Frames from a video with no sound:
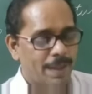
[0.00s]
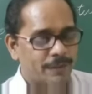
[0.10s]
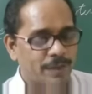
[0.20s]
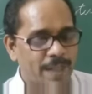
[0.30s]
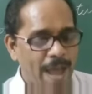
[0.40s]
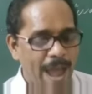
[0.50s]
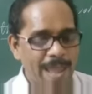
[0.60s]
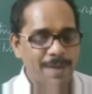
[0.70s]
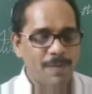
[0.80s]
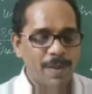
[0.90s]
So the
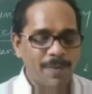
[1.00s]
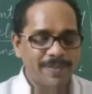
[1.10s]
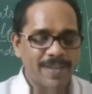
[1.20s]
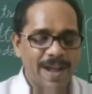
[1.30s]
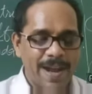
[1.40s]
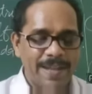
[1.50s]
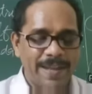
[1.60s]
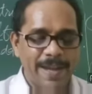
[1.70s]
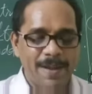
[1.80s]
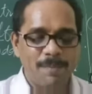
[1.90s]
ivy which
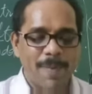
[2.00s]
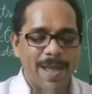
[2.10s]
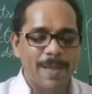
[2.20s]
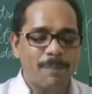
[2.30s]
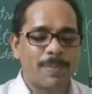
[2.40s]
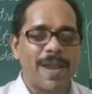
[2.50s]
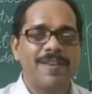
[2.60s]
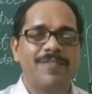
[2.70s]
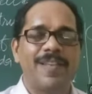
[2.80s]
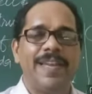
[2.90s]
had hid my
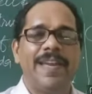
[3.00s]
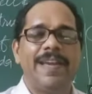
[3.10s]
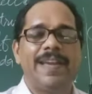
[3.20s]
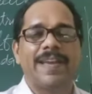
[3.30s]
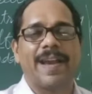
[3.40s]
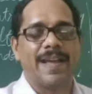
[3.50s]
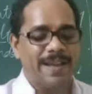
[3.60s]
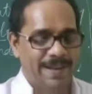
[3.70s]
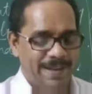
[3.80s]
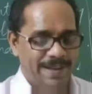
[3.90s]
princely
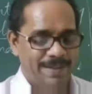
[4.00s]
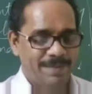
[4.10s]
trunk.